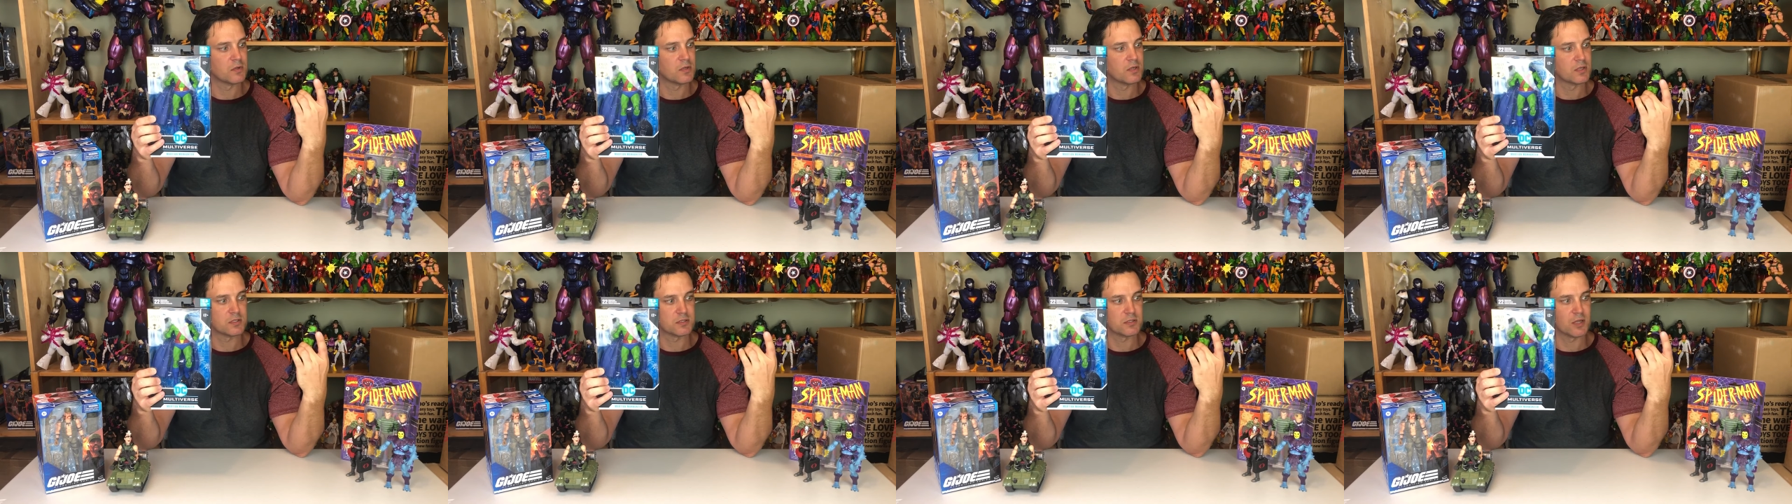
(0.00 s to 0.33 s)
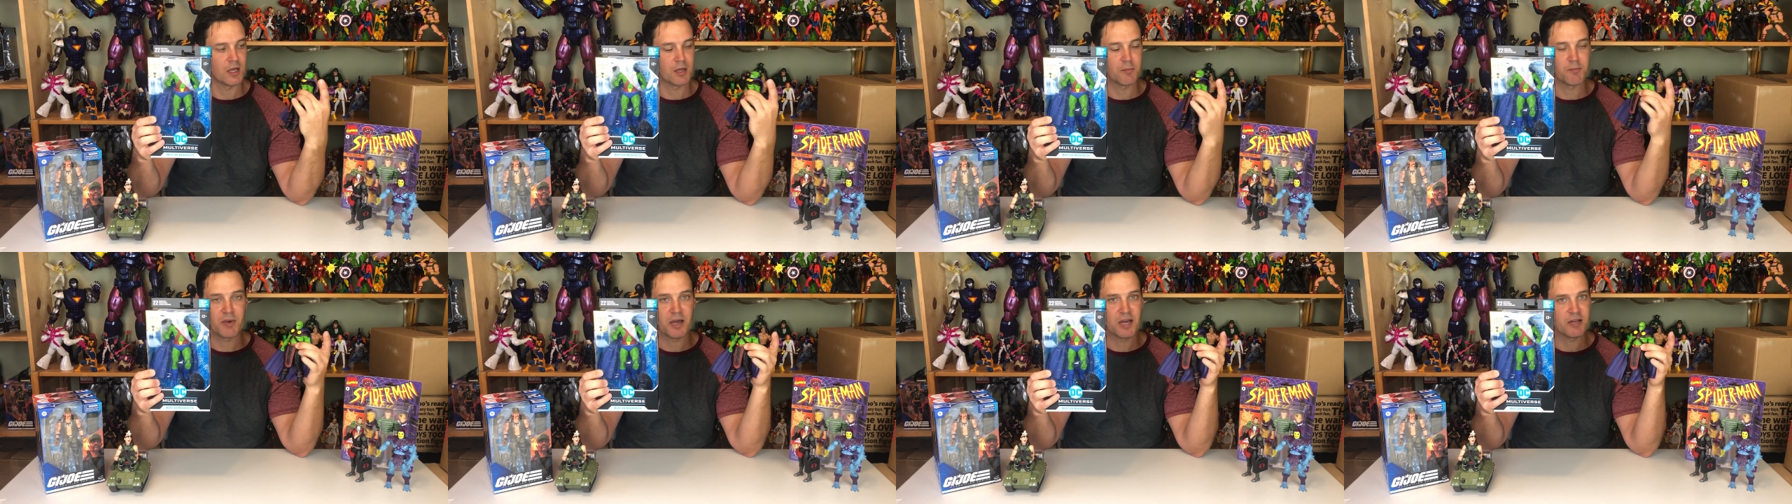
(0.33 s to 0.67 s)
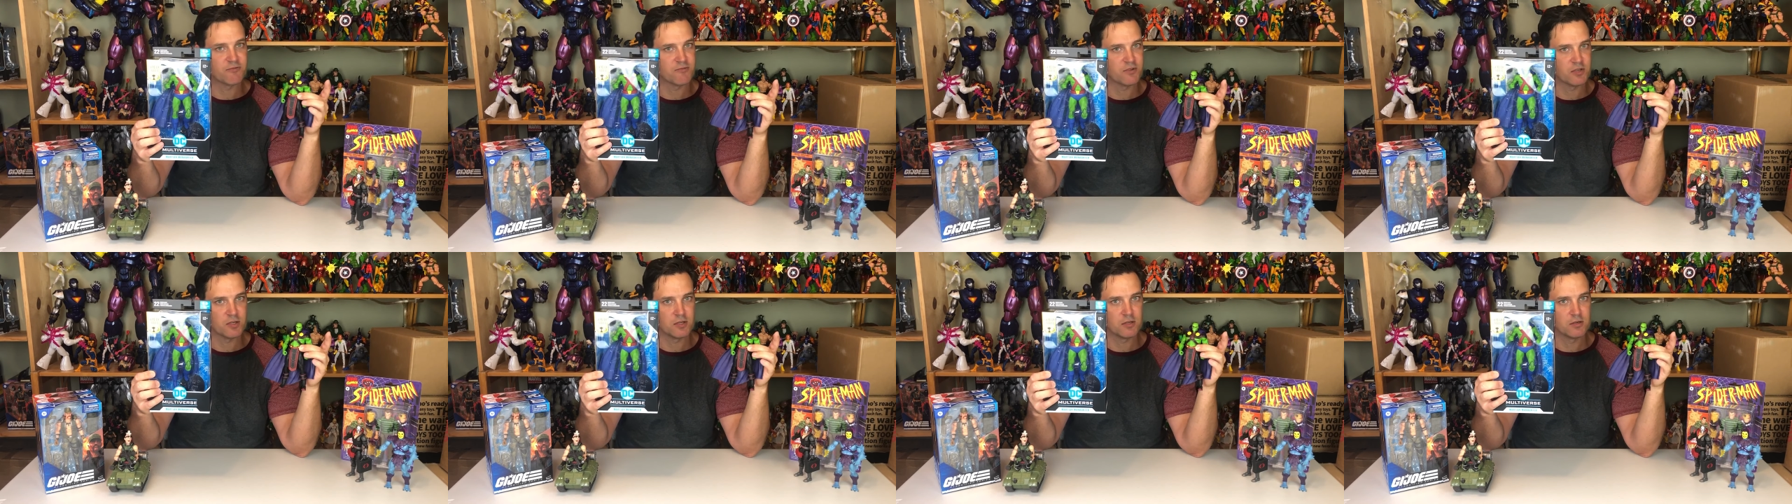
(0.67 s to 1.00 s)
It's not a bad
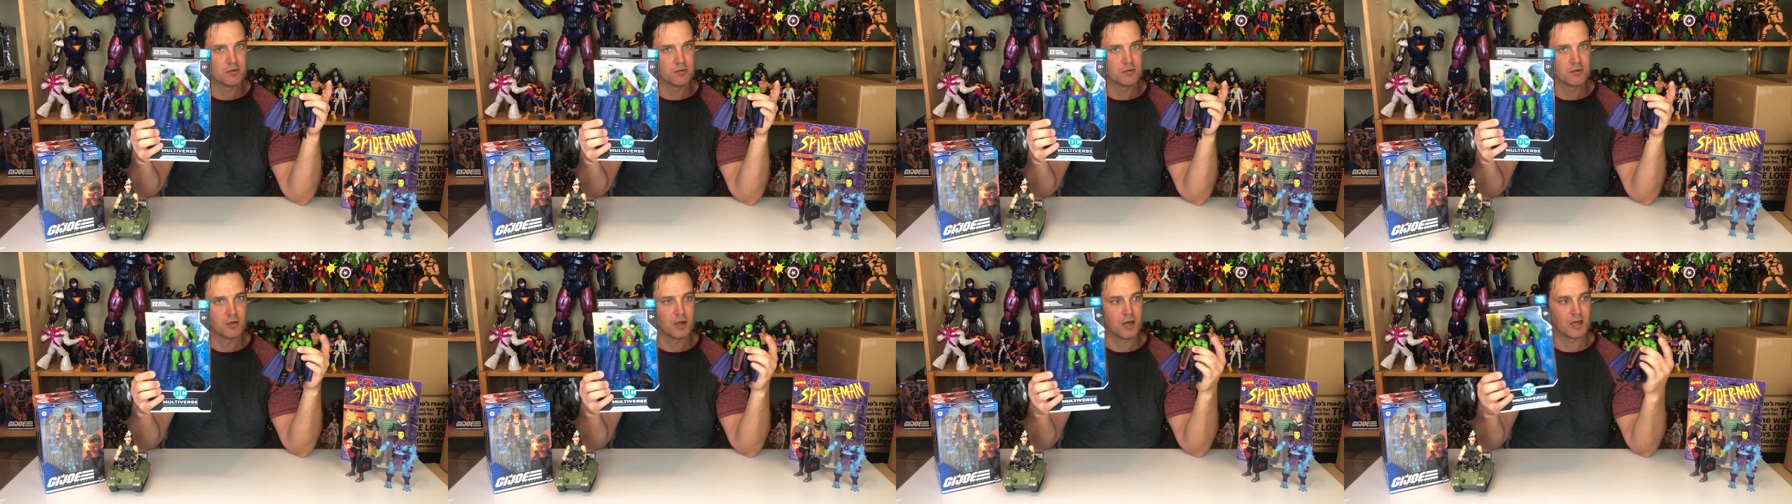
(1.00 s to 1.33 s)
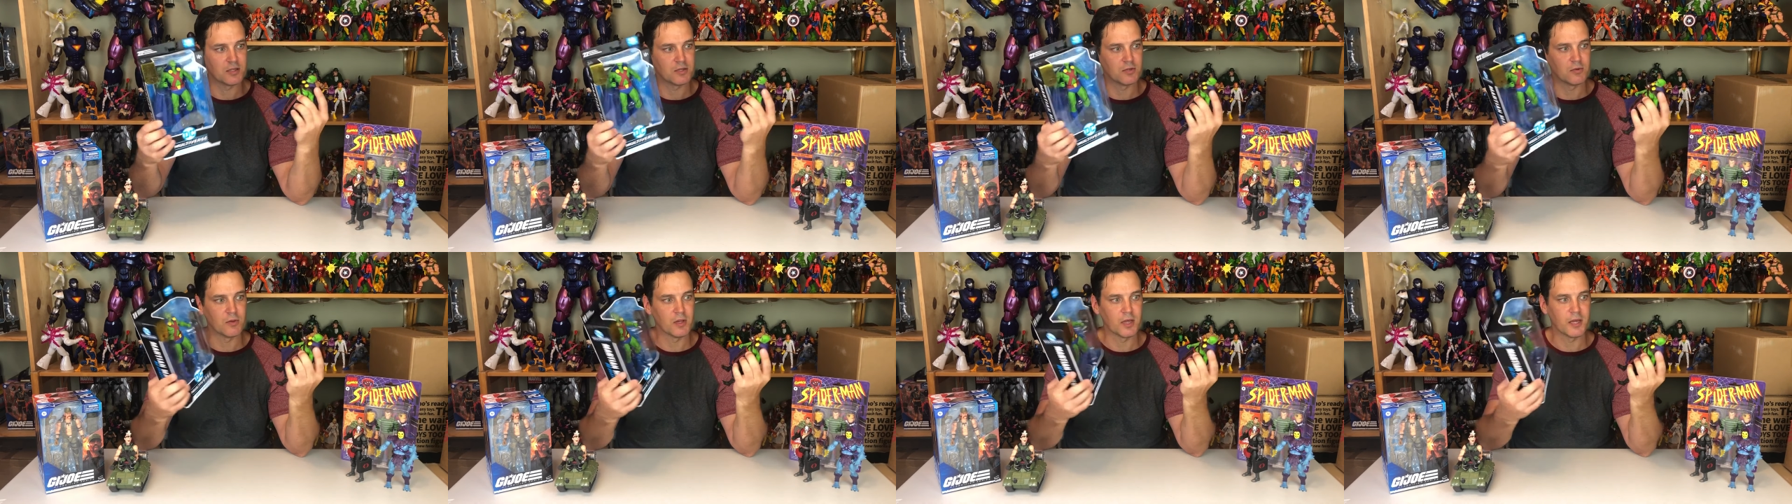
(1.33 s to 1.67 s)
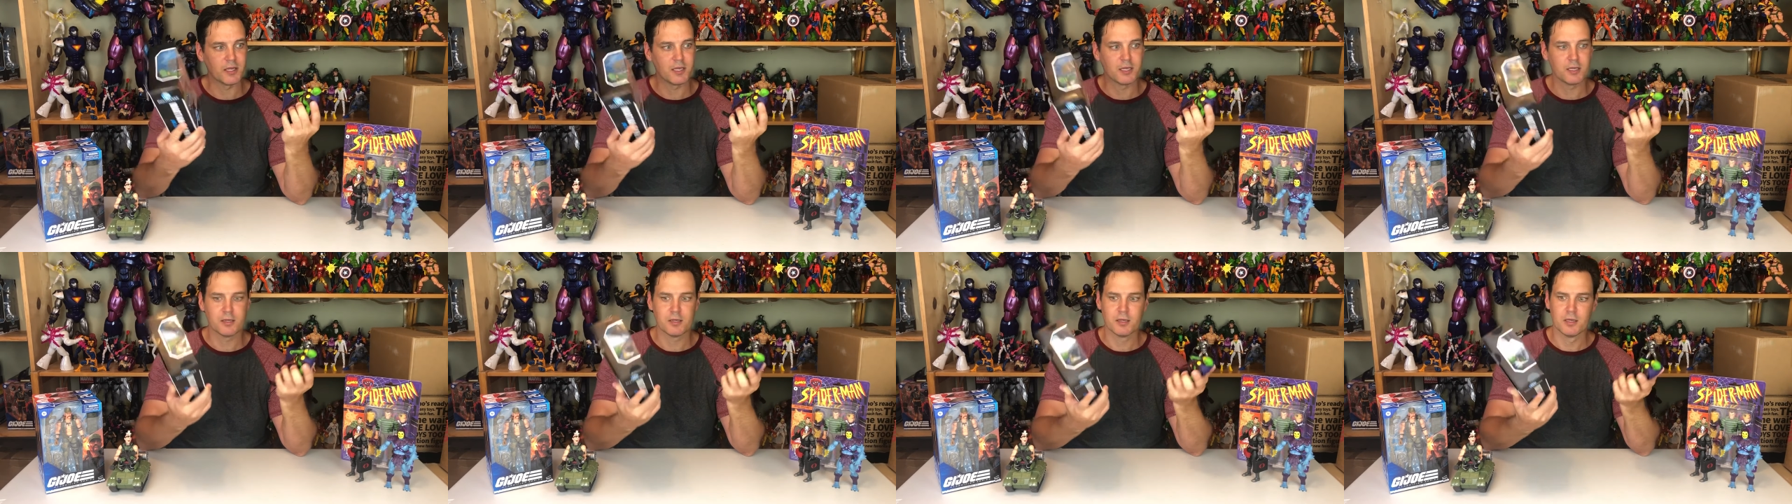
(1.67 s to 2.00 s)
figure, I do
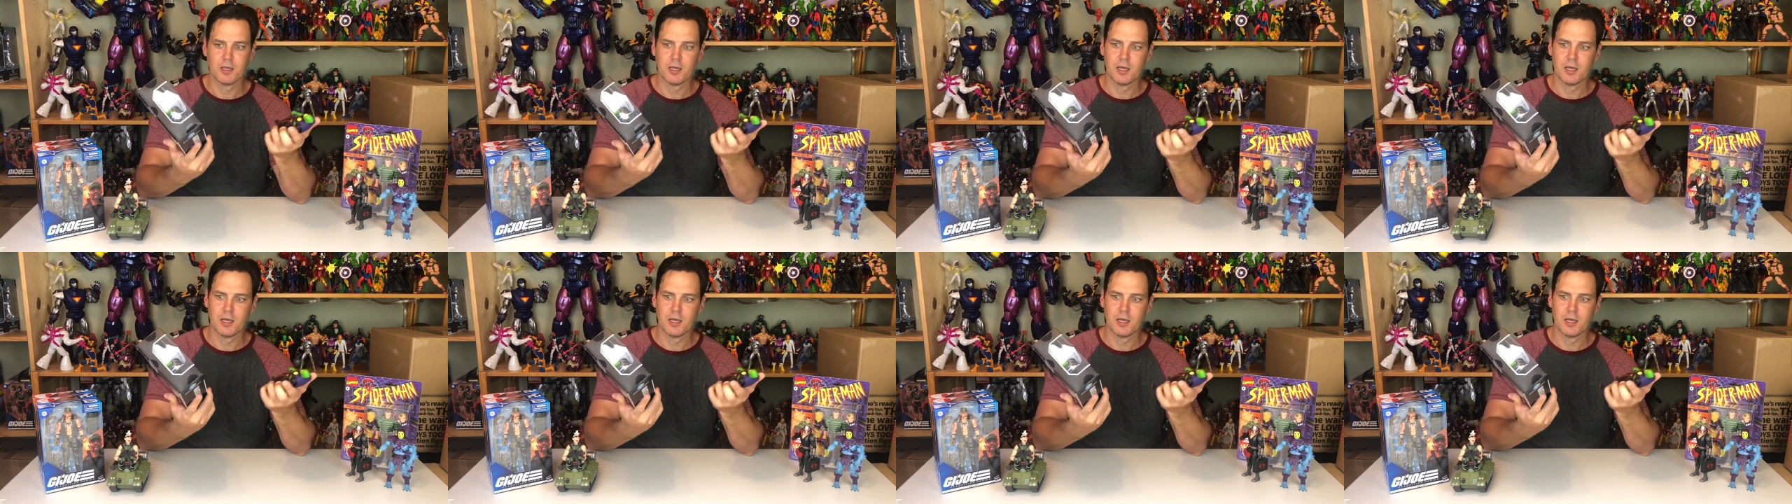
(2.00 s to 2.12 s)
like it,